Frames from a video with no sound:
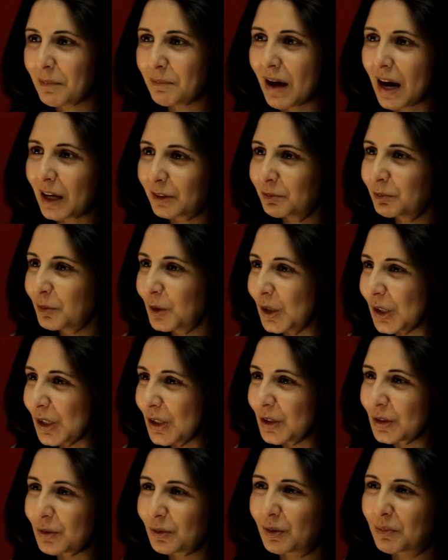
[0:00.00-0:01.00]
mad
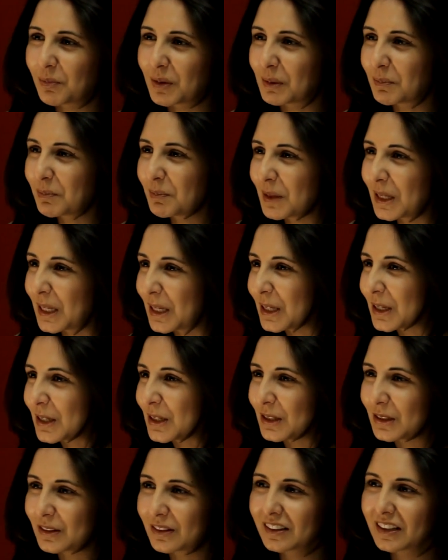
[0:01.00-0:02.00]
mullahs with big
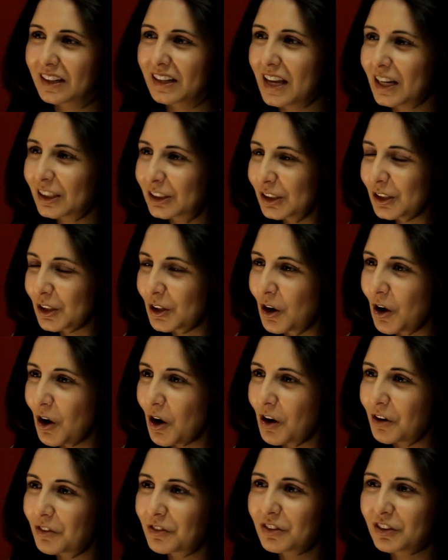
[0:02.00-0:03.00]
beards,
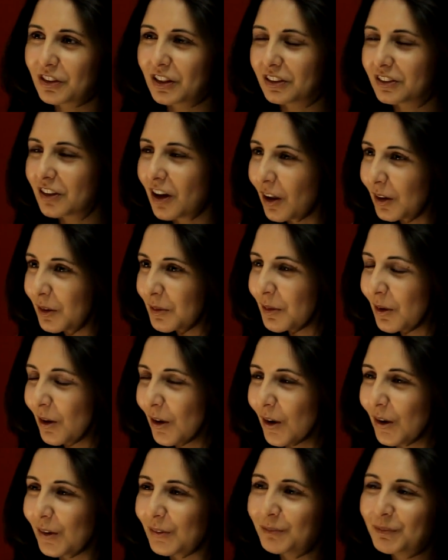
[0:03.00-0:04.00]
Kalashnikovs, the
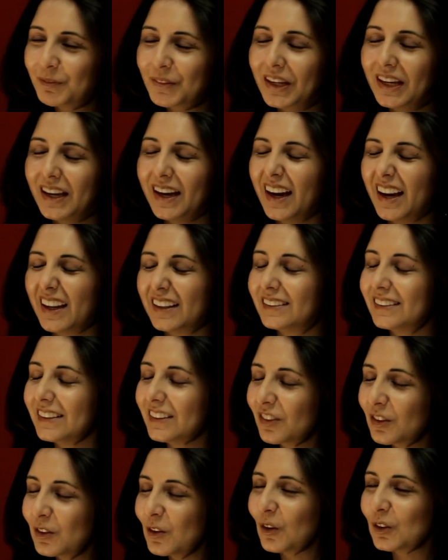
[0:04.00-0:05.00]
Taliban, and
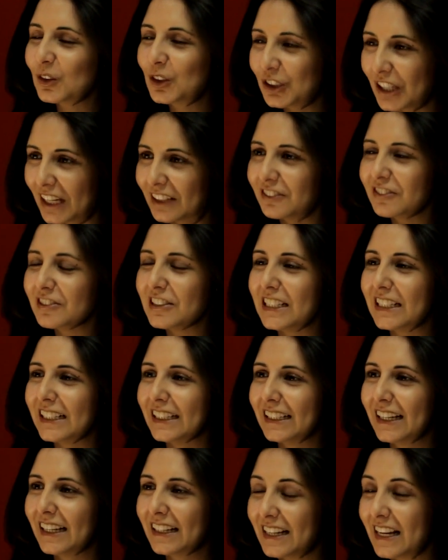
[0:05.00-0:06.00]
it's not
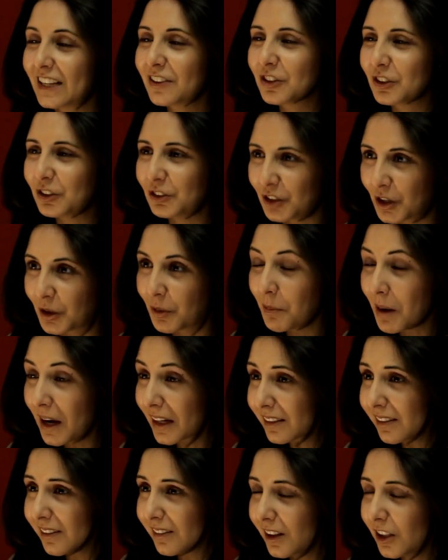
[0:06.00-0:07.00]
generally, unless you know
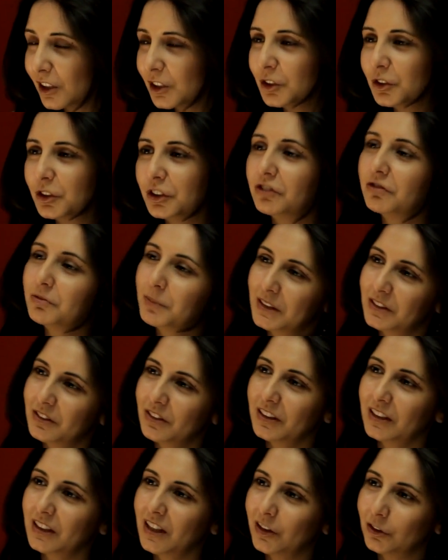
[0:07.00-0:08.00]
Pakistani or you've been
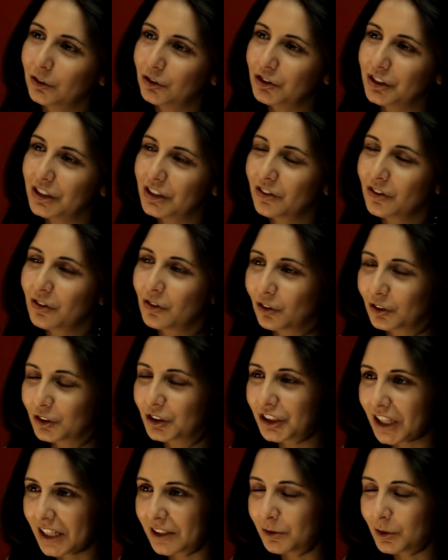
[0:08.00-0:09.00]
to the country, it's not
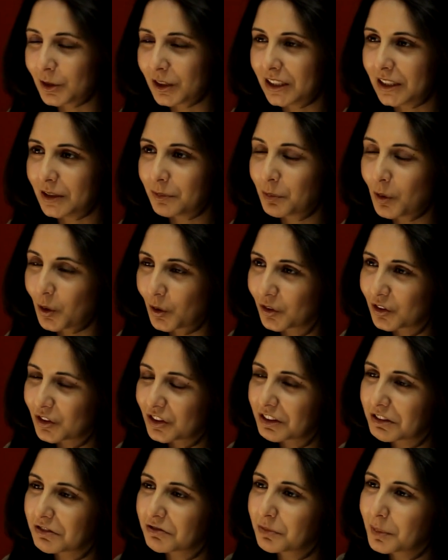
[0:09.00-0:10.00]
genuinely
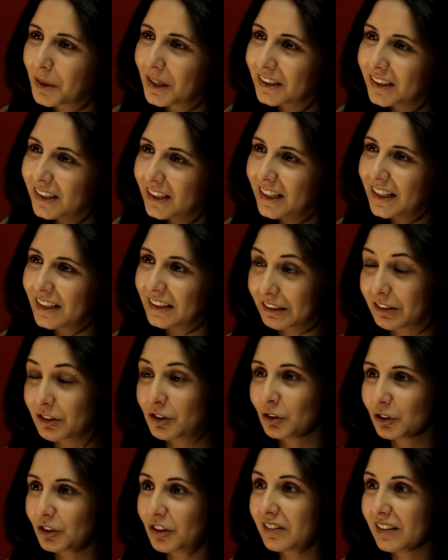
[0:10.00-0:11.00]
positive. But that's
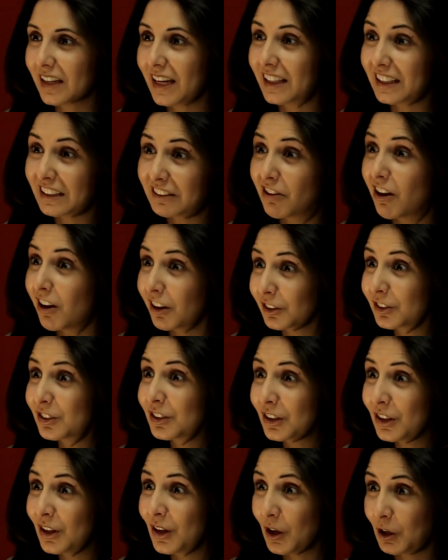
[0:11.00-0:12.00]
not to say there aren't
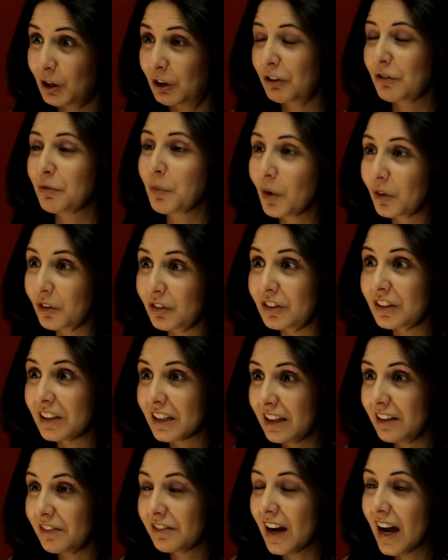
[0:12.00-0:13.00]
a lot of
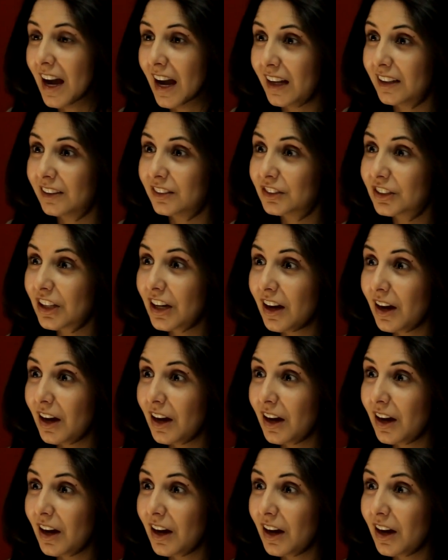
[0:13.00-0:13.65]
positive and